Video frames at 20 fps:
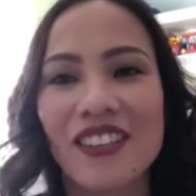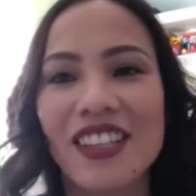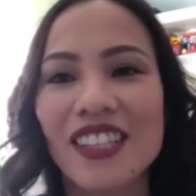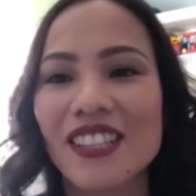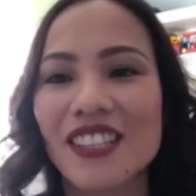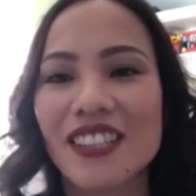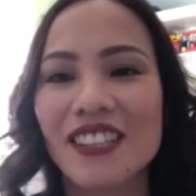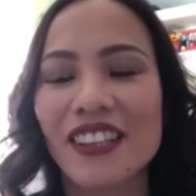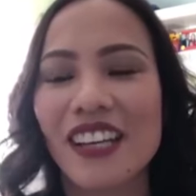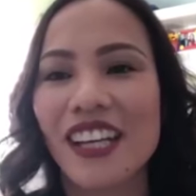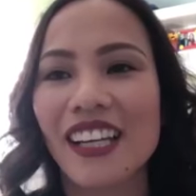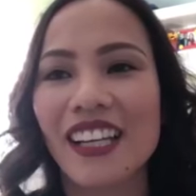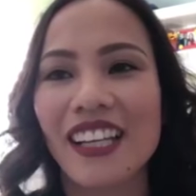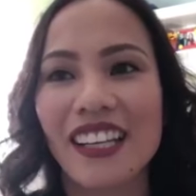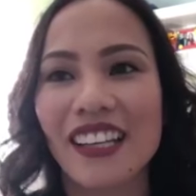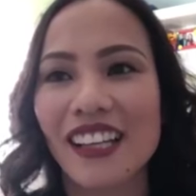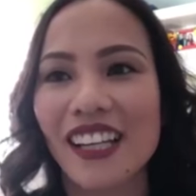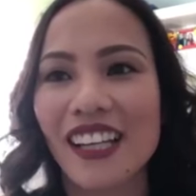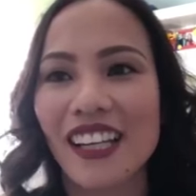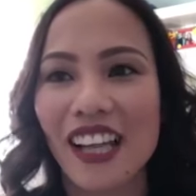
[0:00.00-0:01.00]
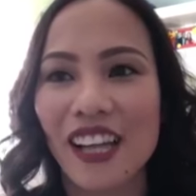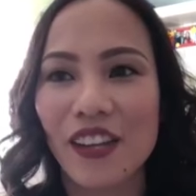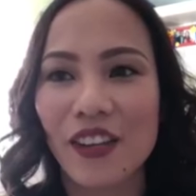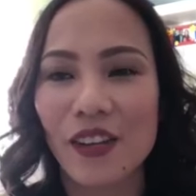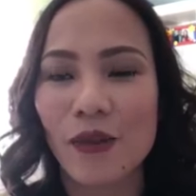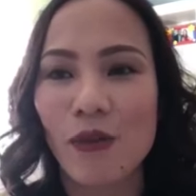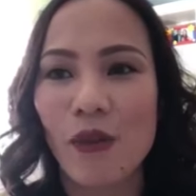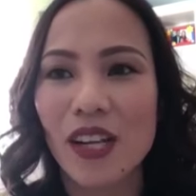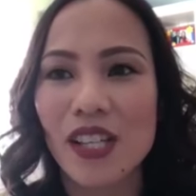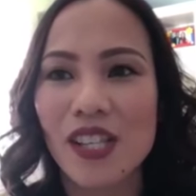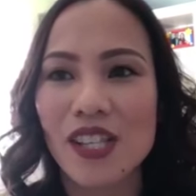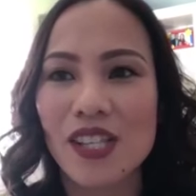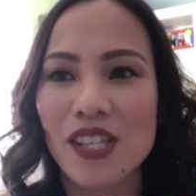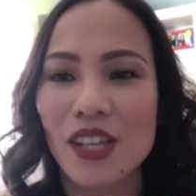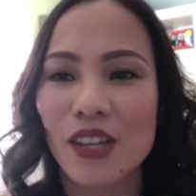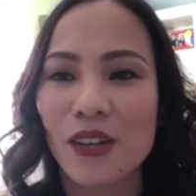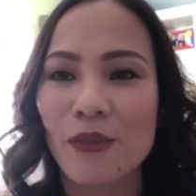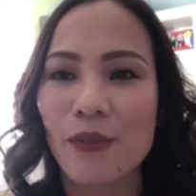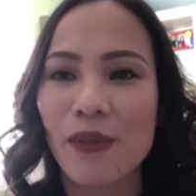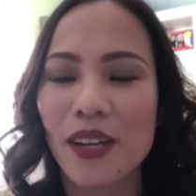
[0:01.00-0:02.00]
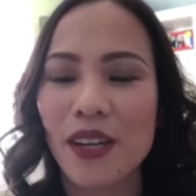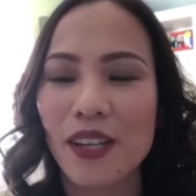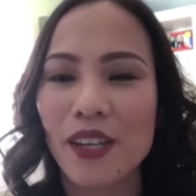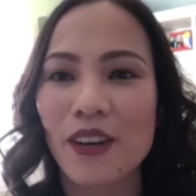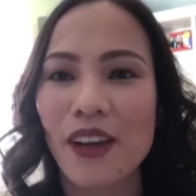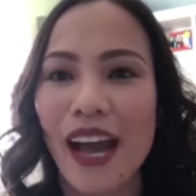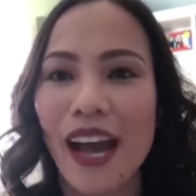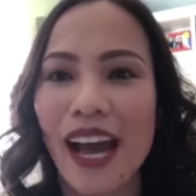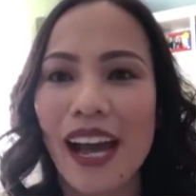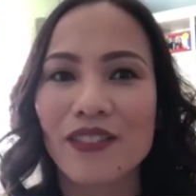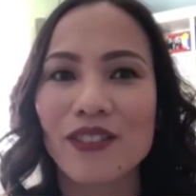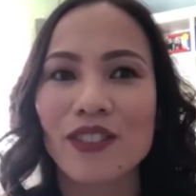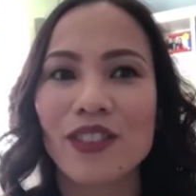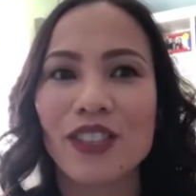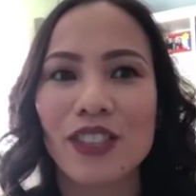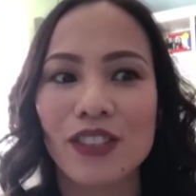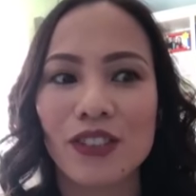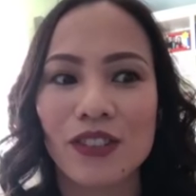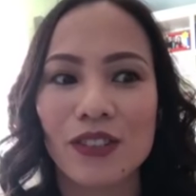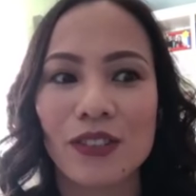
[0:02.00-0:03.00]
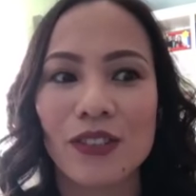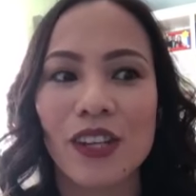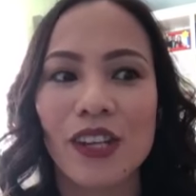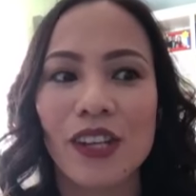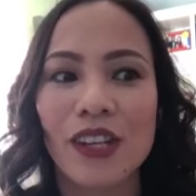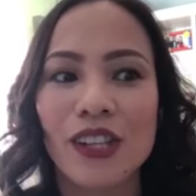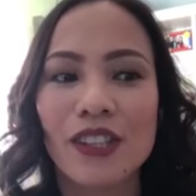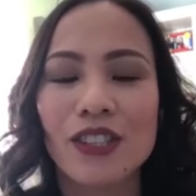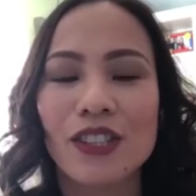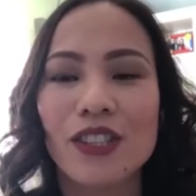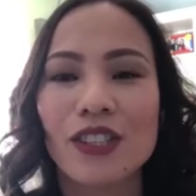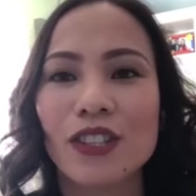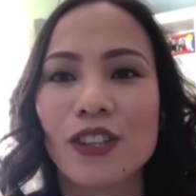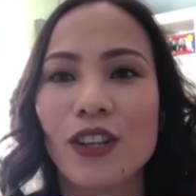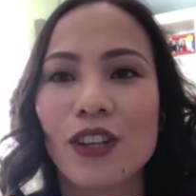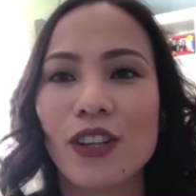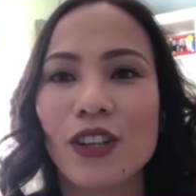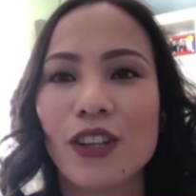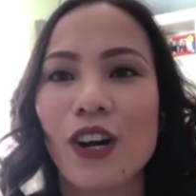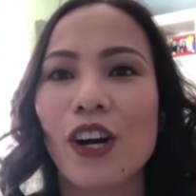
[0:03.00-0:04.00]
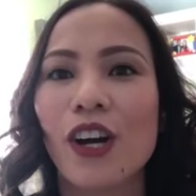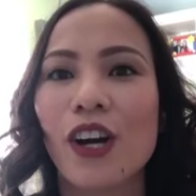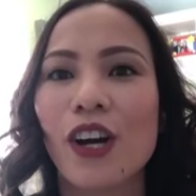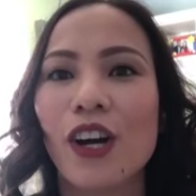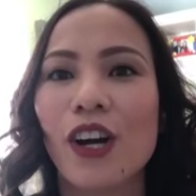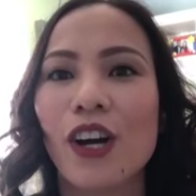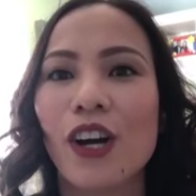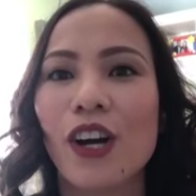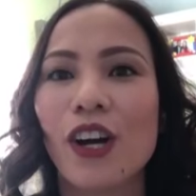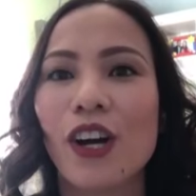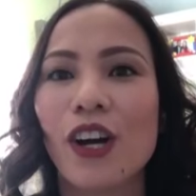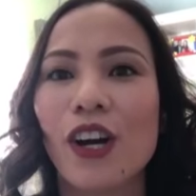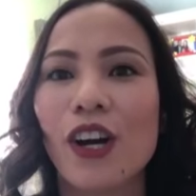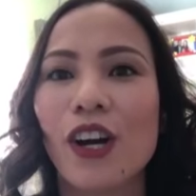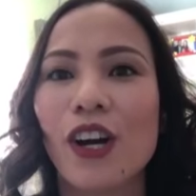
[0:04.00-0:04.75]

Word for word: You can do anything that you want to, but you have to start